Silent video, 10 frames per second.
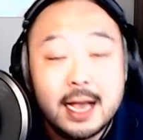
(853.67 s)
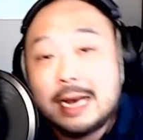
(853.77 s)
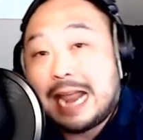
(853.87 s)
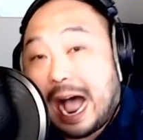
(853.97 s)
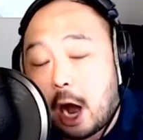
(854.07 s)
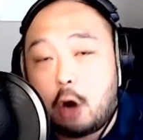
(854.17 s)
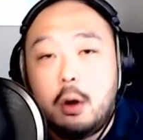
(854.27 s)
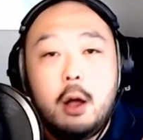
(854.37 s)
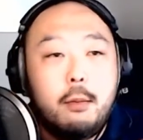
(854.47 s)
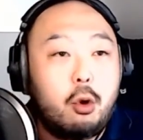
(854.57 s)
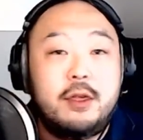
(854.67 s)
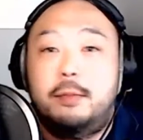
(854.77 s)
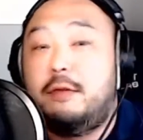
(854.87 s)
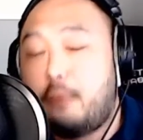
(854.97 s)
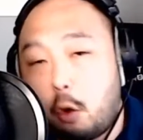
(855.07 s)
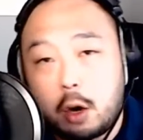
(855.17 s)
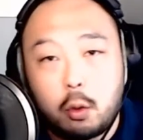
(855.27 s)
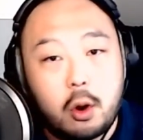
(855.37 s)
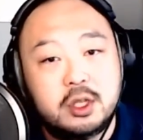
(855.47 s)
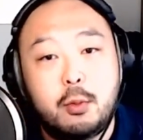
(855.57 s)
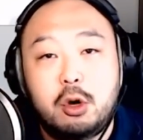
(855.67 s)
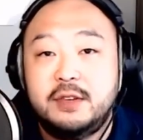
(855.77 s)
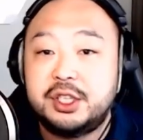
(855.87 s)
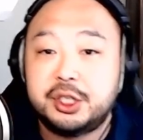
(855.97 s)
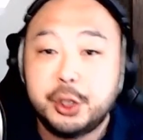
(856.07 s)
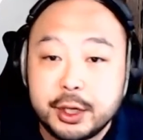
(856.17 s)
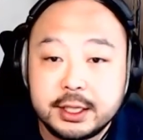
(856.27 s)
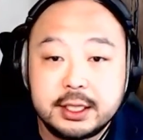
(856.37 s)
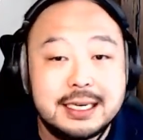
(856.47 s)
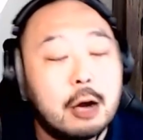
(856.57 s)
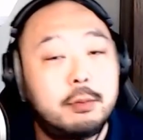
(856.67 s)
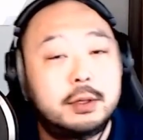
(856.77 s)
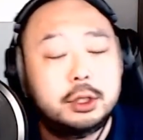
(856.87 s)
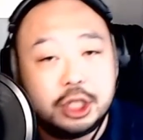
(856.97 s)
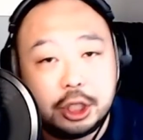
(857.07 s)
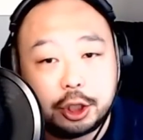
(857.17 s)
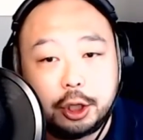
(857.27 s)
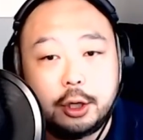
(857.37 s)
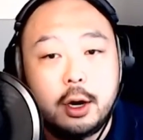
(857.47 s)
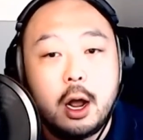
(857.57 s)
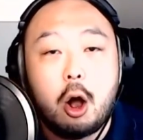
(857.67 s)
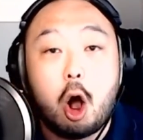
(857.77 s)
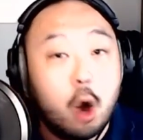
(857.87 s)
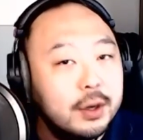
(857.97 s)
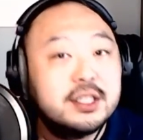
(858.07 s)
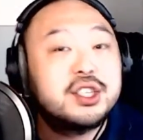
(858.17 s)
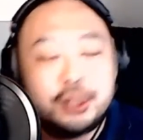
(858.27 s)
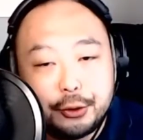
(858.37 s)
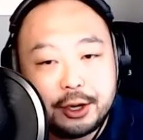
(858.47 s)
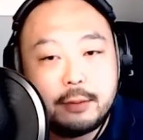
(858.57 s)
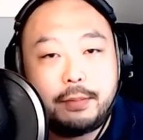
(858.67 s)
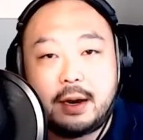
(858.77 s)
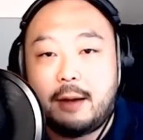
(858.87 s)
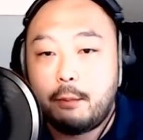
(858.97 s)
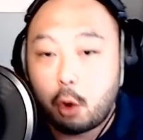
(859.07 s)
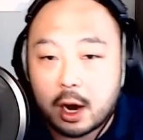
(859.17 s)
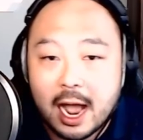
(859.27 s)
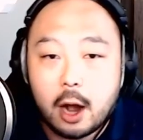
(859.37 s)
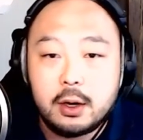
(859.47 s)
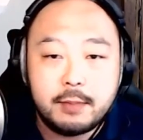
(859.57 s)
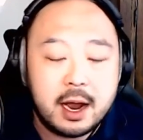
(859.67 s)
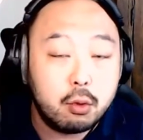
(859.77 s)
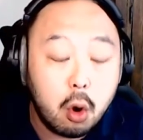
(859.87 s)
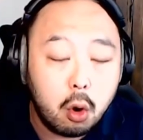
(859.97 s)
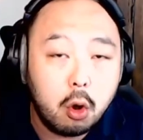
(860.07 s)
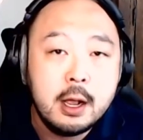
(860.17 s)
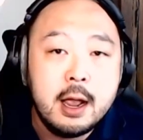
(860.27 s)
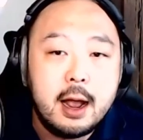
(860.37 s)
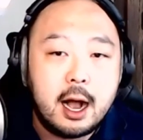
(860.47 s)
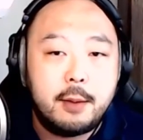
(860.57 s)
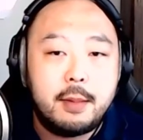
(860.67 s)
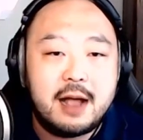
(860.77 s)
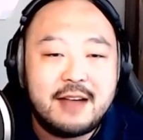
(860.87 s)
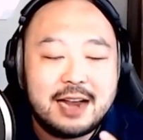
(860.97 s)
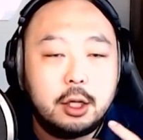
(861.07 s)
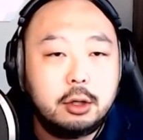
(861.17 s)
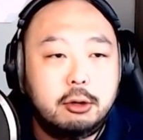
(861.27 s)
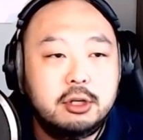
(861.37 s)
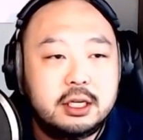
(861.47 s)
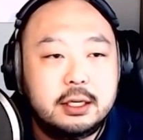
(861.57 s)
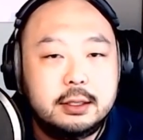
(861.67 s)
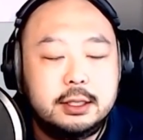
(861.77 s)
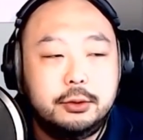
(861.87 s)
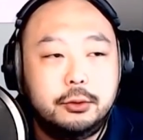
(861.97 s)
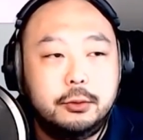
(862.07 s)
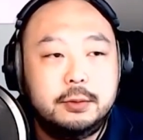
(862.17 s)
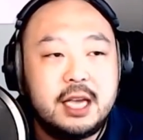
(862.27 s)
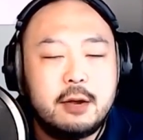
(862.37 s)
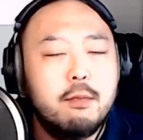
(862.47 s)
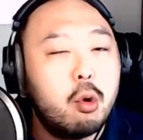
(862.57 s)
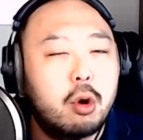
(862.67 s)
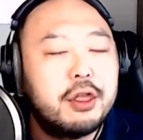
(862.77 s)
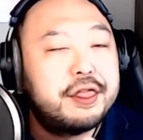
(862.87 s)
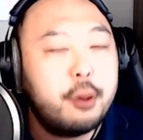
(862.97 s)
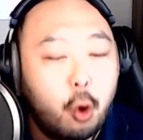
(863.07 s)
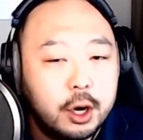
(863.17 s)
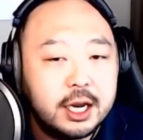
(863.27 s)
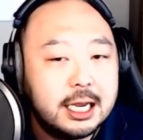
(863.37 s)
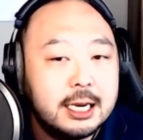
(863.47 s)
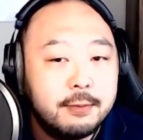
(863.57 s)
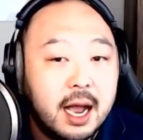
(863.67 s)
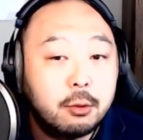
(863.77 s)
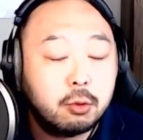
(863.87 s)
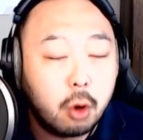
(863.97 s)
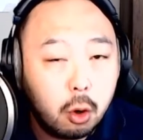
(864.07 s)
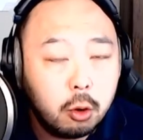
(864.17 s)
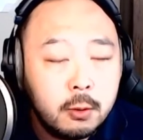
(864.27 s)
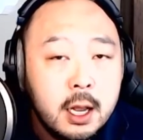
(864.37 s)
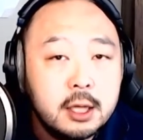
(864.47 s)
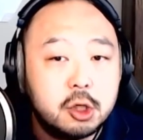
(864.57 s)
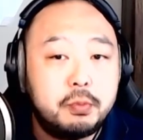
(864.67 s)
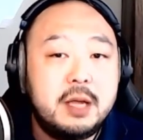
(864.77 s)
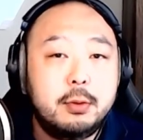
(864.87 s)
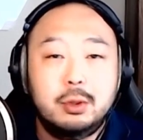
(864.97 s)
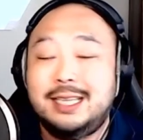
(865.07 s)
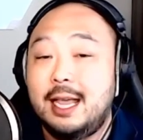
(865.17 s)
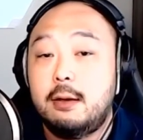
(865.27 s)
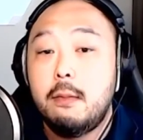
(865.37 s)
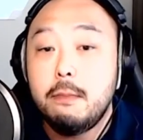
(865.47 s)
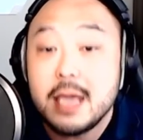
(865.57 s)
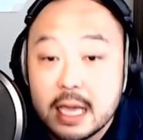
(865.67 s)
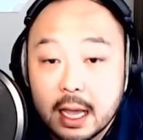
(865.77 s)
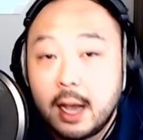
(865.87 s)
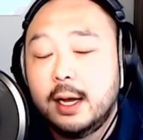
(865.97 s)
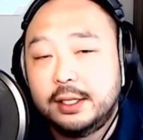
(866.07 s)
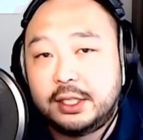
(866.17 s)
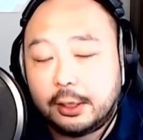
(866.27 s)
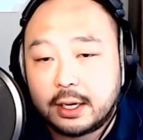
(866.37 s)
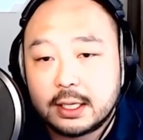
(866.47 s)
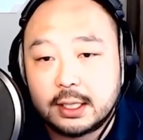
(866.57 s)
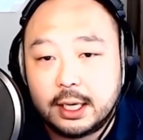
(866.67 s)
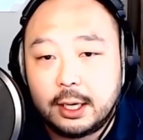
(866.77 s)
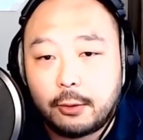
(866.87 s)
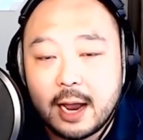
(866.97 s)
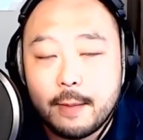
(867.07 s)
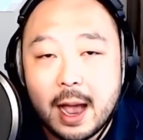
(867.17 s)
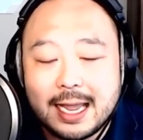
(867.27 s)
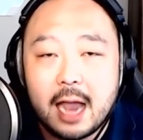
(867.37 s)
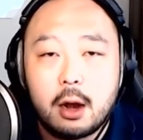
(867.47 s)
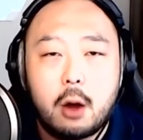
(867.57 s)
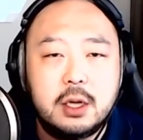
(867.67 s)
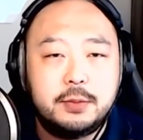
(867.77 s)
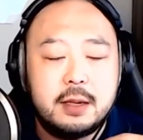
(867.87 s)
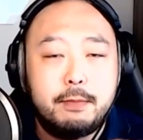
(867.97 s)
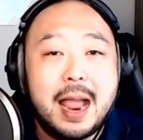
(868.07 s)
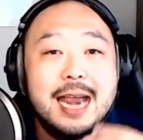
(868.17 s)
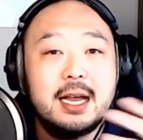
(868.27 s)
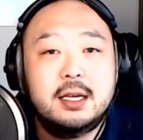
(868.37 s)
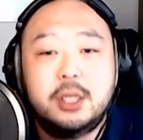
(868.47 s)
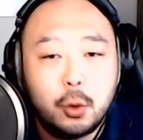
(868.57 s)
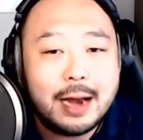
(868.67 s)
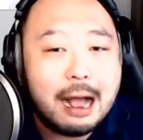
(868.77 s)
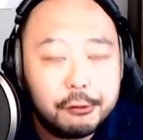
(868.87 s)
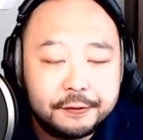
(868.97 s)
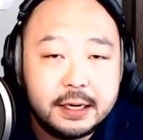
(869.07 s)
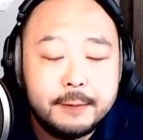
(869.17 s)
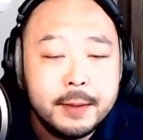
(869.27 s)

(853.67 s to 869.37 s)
now more than before, where I was more of a student. Now I'm a teacher, always a student, but more now in my role. I've had to learn to take more authority in my role so people would take me seriously, right? I can't always be beta to an alpha